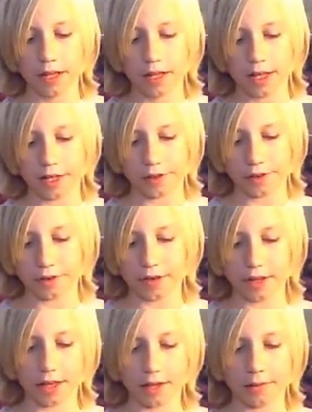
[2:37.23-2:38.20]
It's
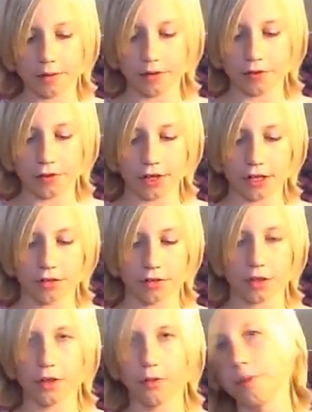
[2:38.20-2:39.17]
like most traditional
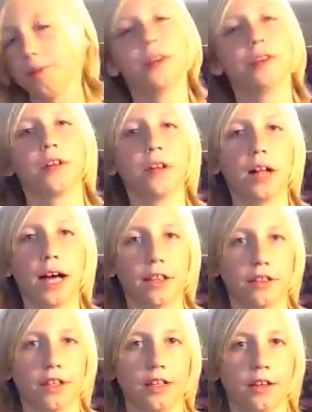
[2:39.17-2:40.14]
scopes, a piece of
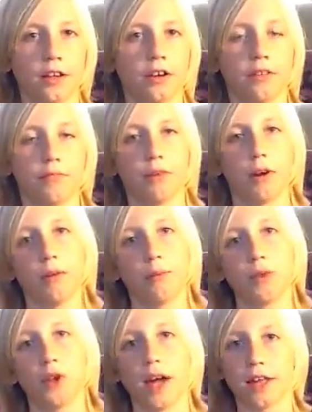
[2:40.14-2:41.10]
glass,
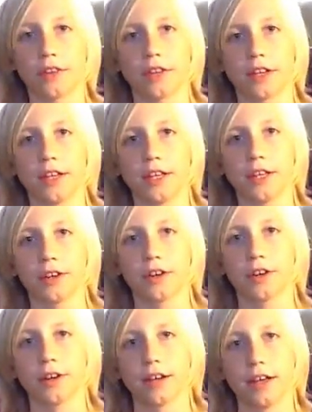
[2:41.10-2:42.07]
plastic
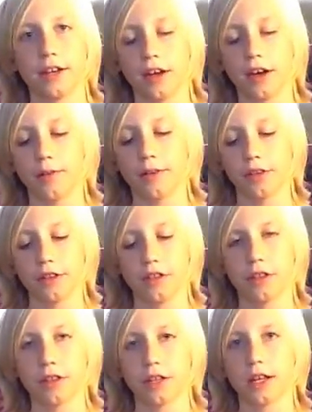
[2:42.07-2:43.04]
here, and not one on
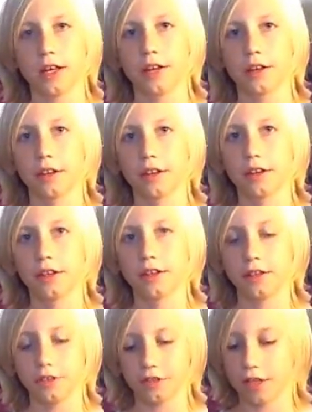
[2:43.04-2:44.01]
this side.
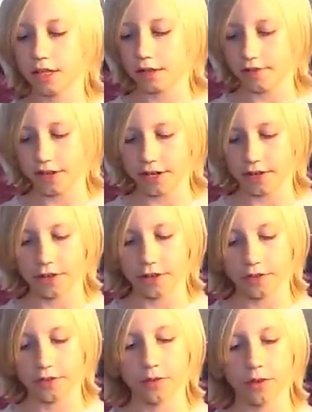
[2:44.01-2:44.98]
You just stick your finger in there
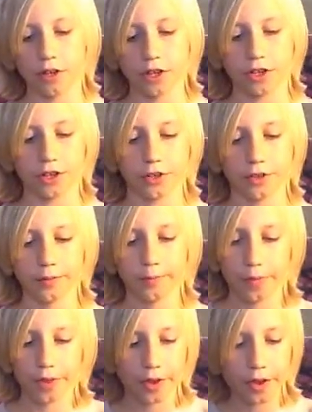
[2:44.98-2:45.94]
if you want to.
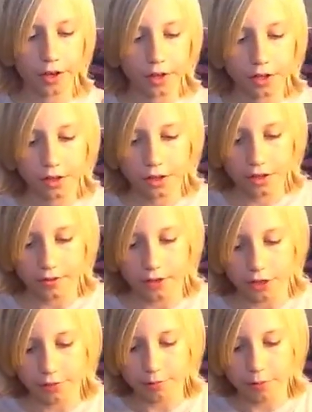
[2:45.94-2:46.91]
See if we
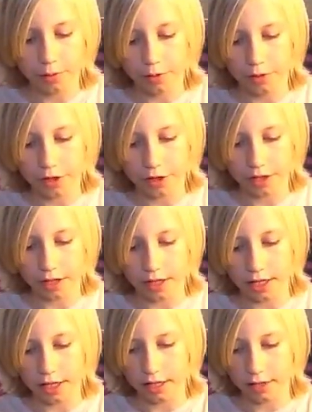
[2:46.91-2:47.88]
can pull this
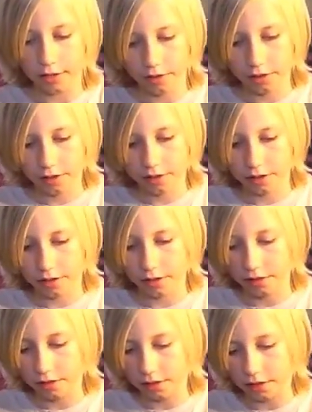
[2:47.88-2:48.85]
guy out.
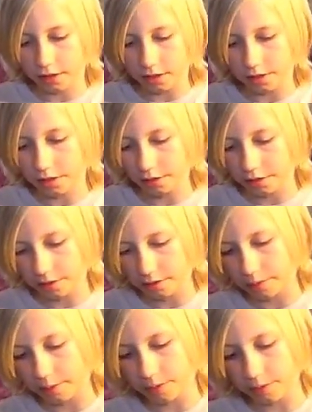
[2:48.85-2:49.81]
Still seems to
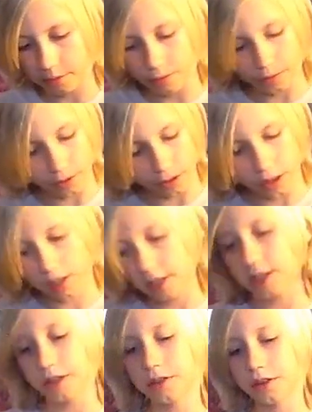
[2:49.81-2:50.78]
be one more.
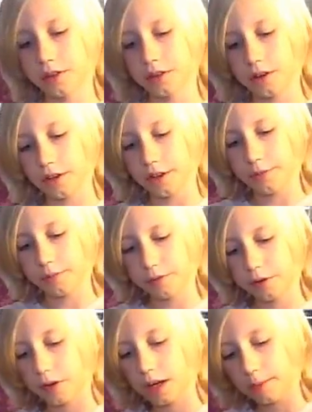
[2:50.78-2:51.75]
It's on the
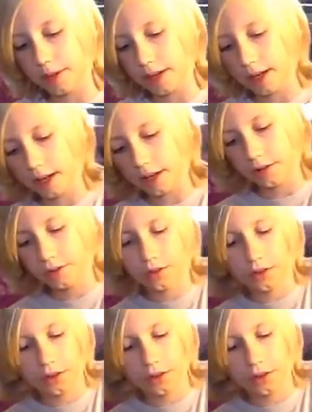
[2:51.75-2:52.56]
priming handle.